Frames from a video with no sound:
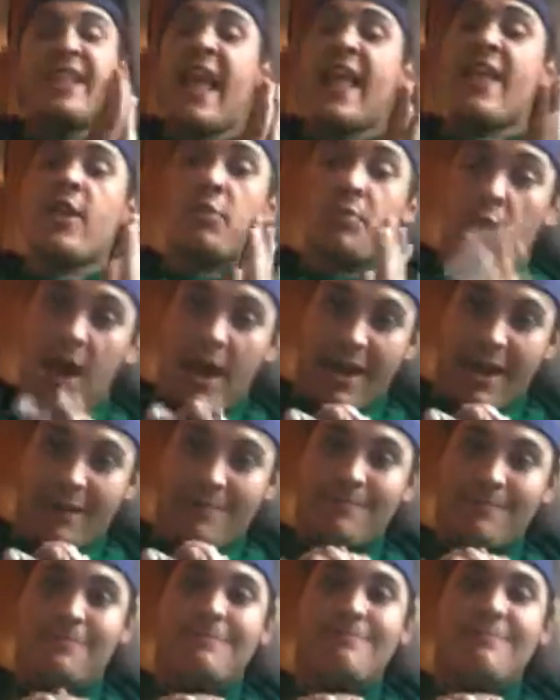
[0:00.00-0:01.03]
Daniel
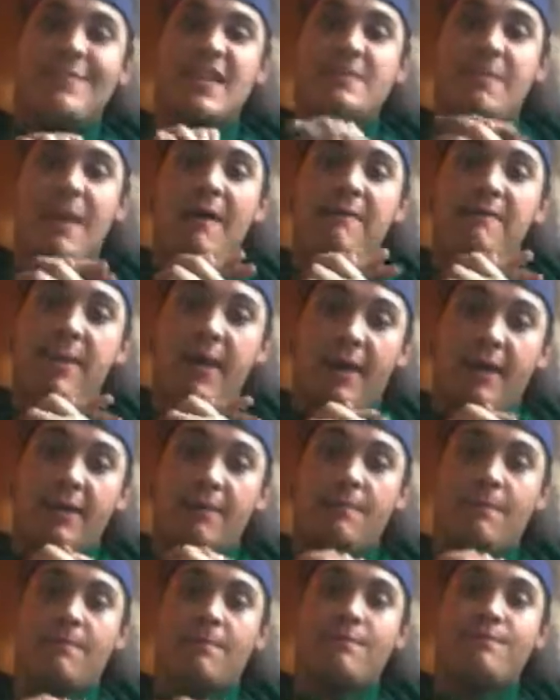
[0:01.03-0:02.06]
Bryan is my
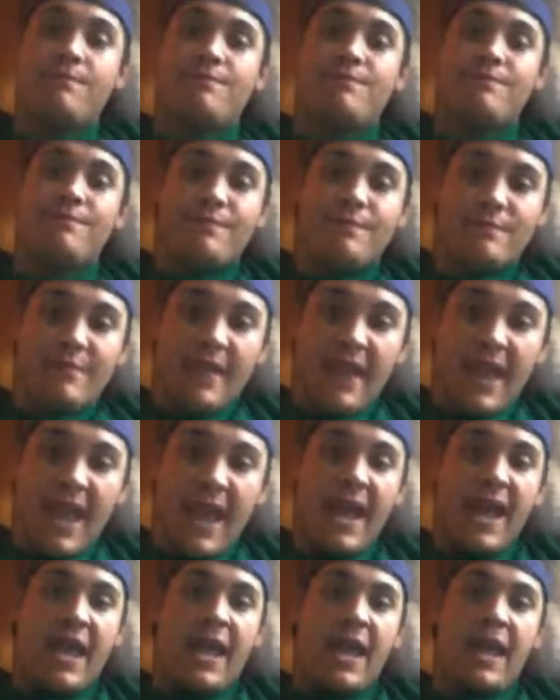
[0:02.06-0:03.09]
pick.
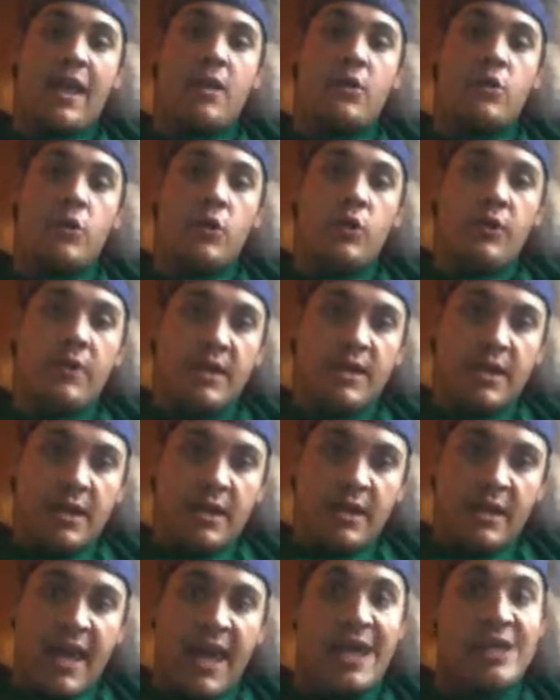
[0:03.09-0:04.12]
And
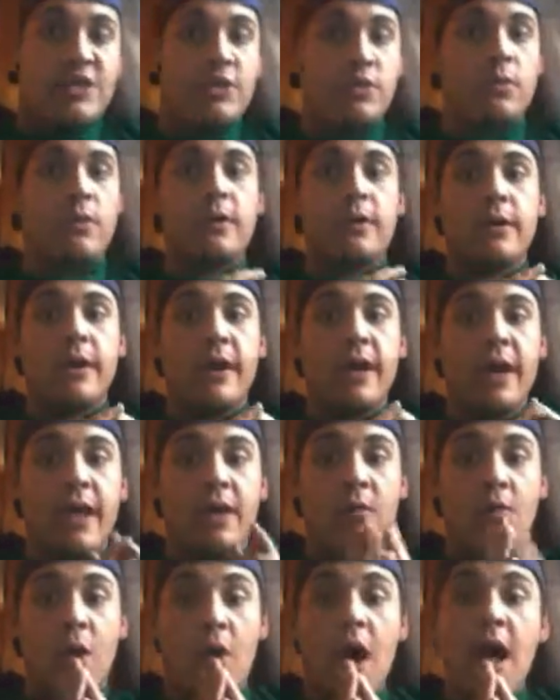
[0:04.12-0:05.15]
in case you're wondering
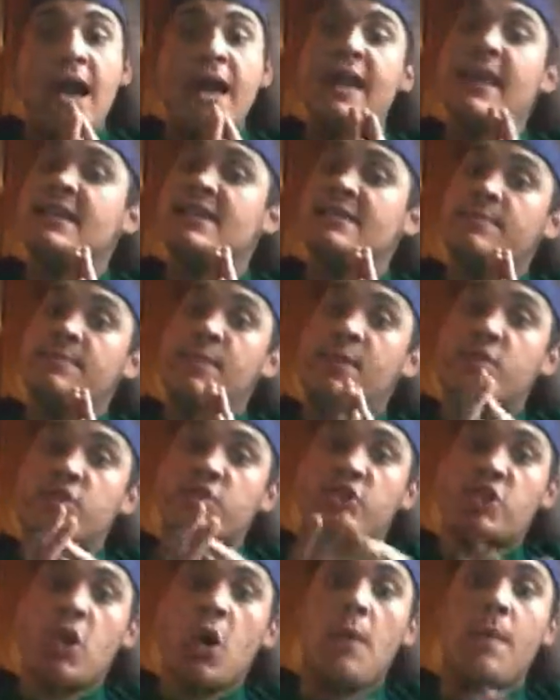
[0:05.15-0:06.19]
why, he's
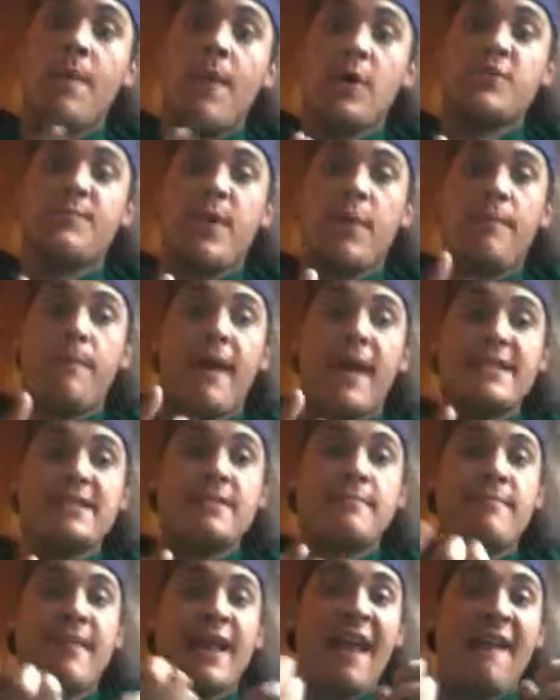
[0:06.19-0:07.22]
built so much
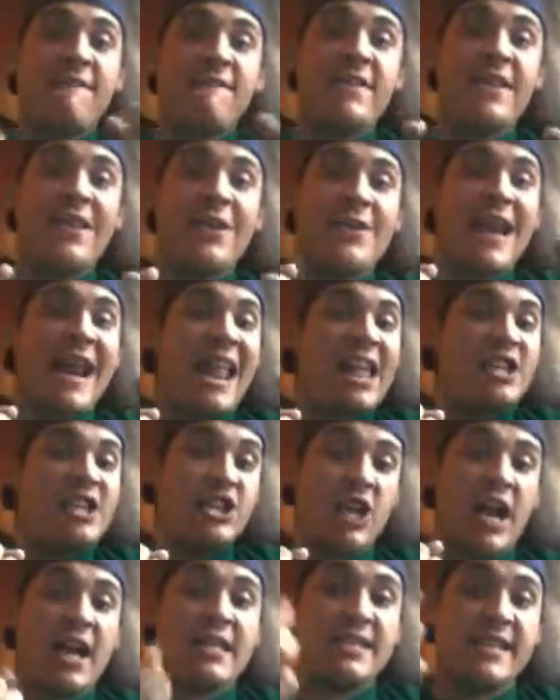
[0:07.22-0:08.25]
momentum that I feel that a
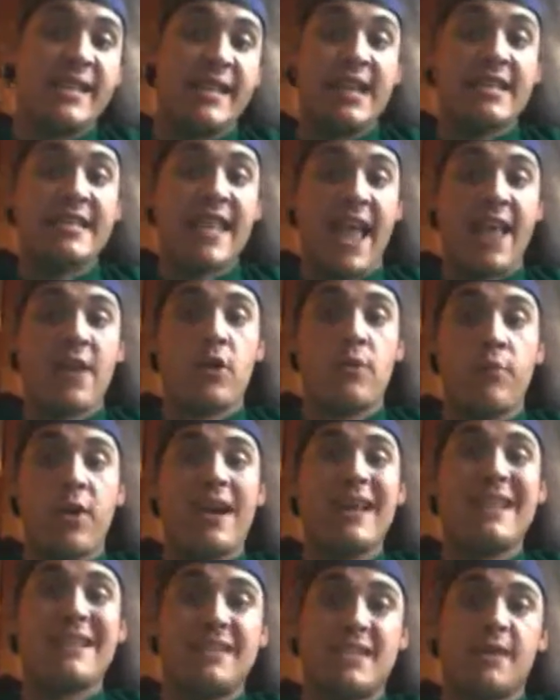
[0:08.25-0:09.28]
John Cena-Daniel
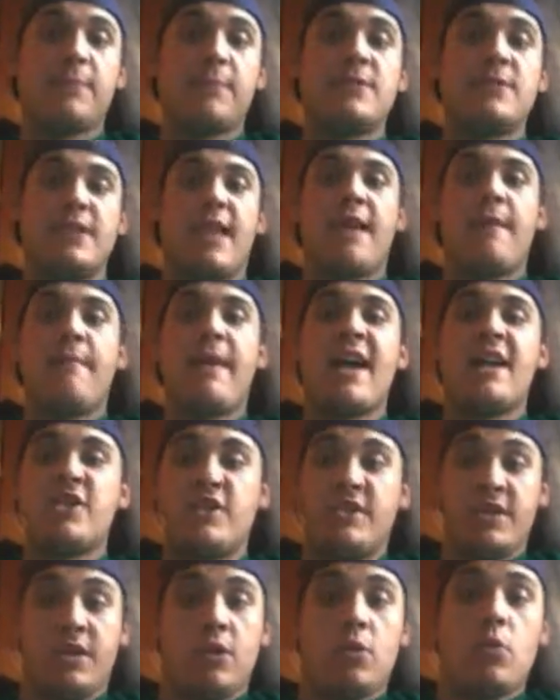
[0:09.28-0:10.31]
Bryan SummerSlam
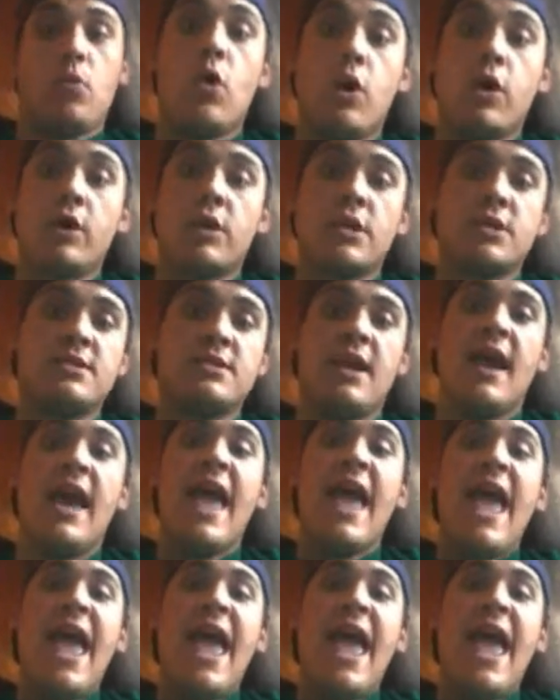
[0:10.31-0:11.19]
match is in the works.